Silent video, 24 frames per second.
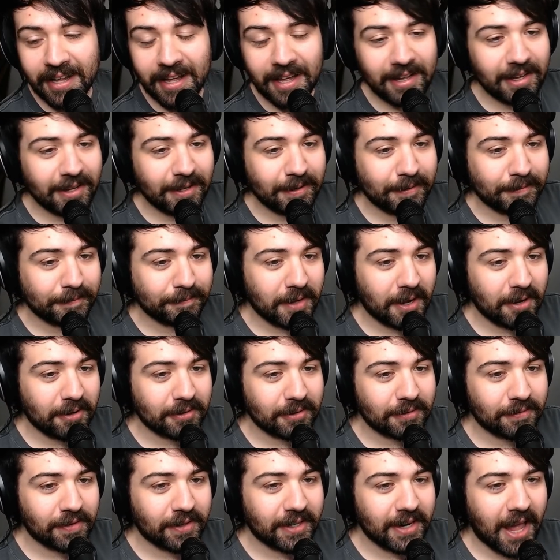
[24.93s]
I
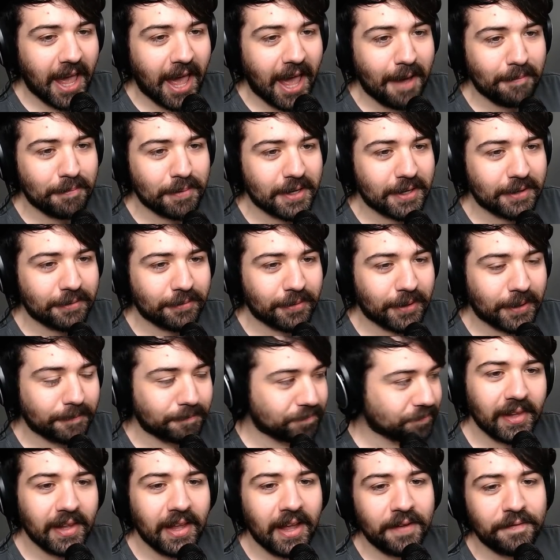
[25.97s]
was very happy
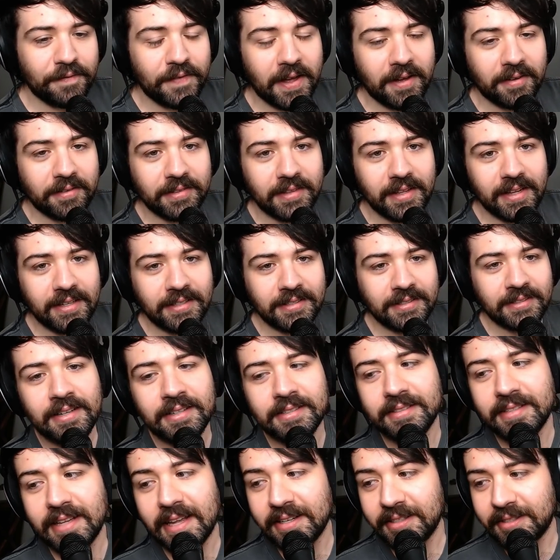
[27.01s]
when I found this
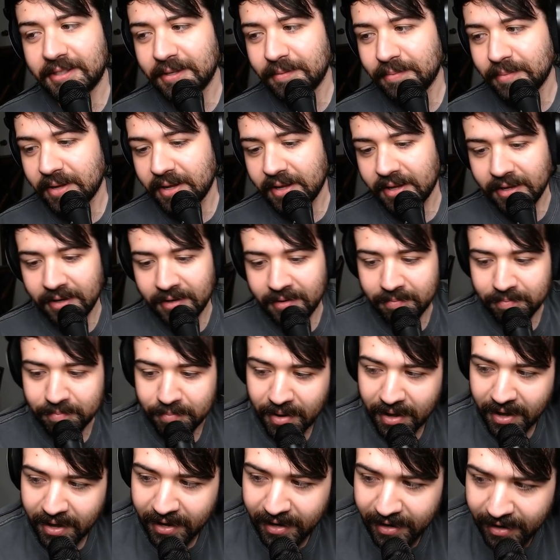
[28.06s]
sent to me
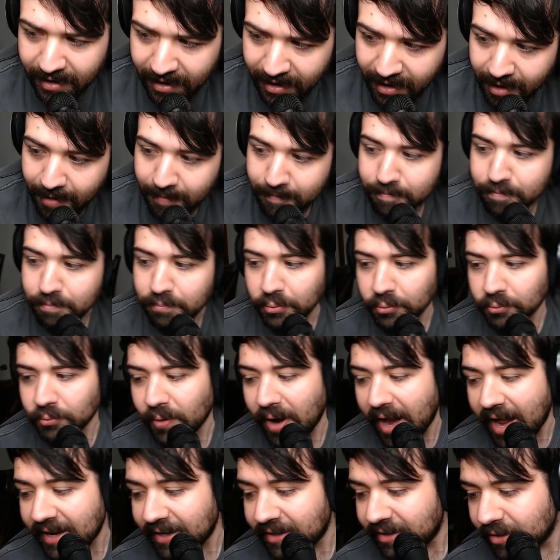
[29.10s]
by
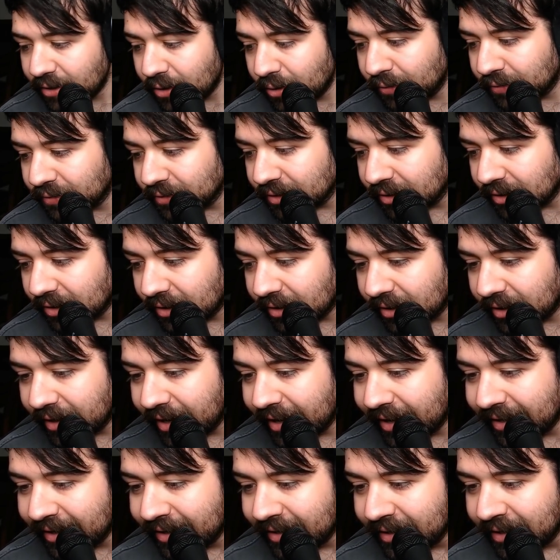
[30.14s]
Brett over
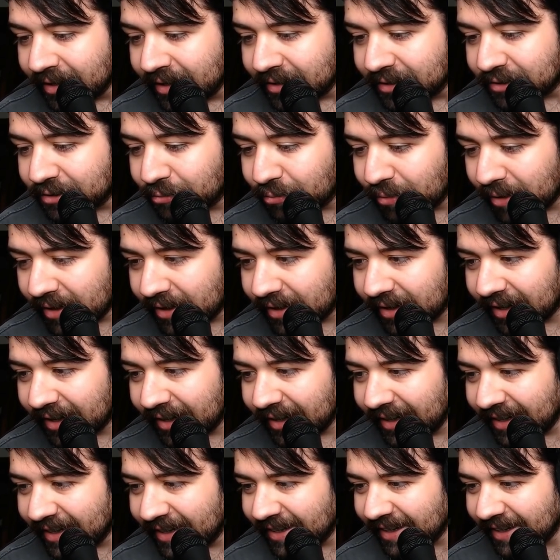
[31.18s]
on Twitter.